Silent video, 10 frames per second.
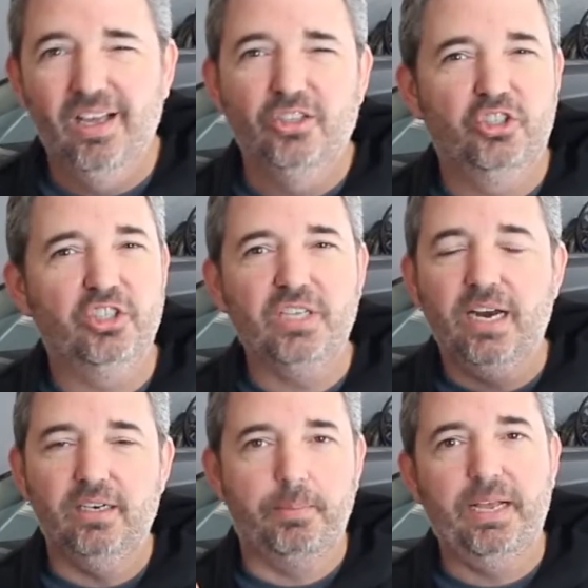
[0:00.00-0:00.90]
So it just
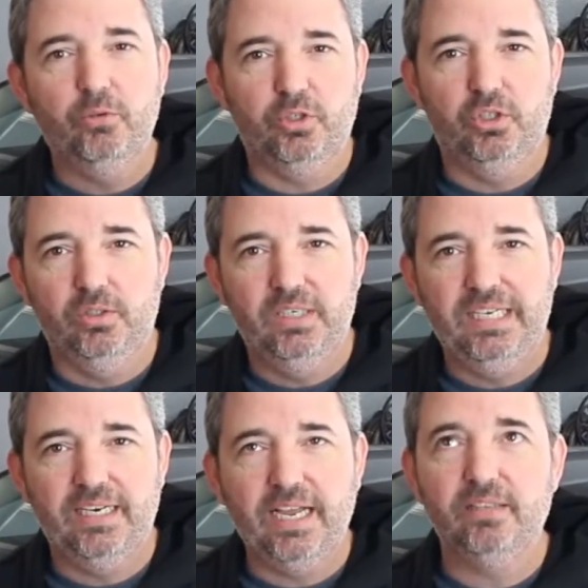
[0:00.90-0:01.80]
kind of depends what you
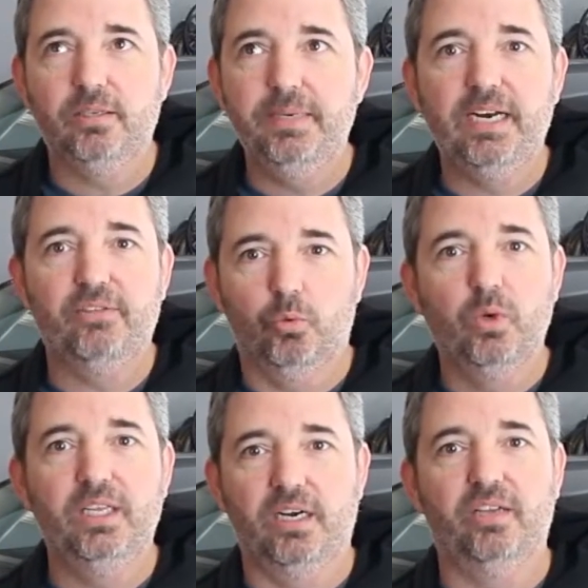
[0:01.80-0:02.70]
need. To me, it has a
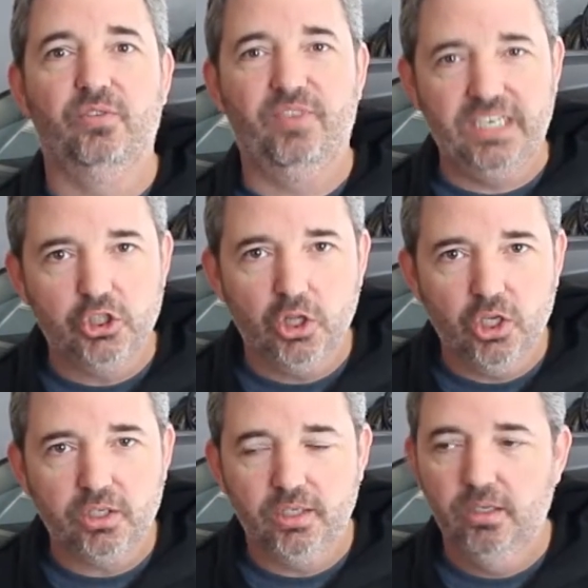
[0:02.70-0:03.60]
really nice finished
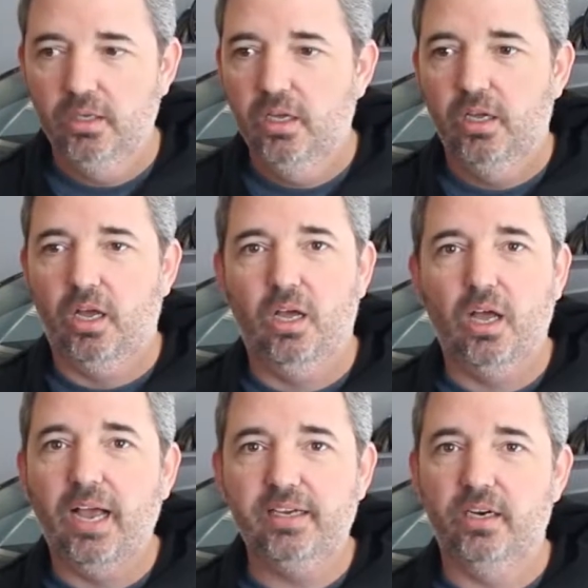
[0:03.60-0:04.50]
look.
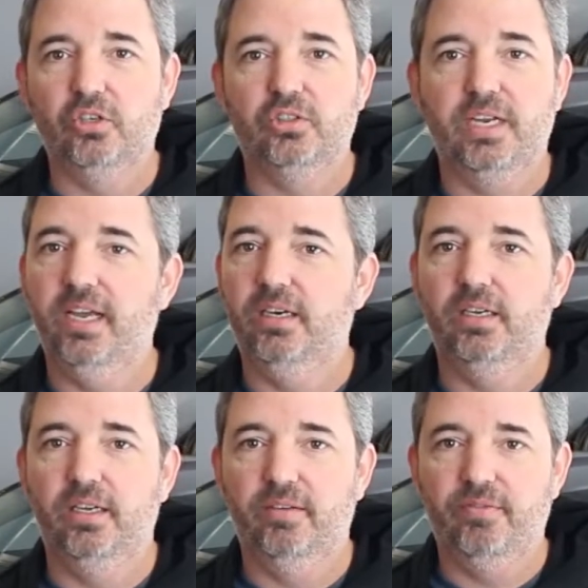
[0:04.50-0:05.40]
I can
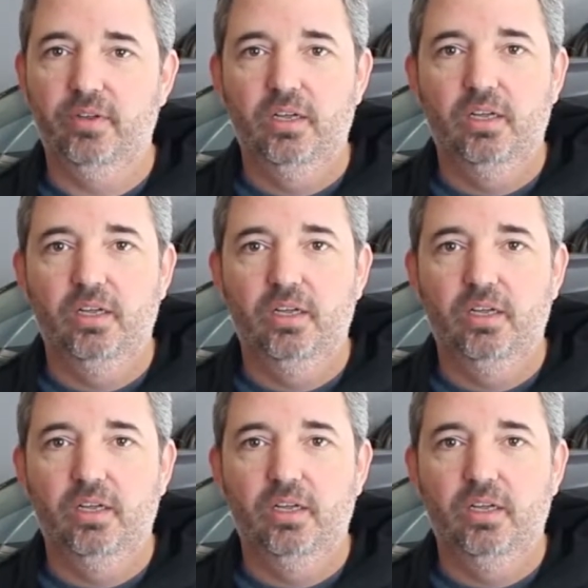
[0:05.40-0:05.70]
understand if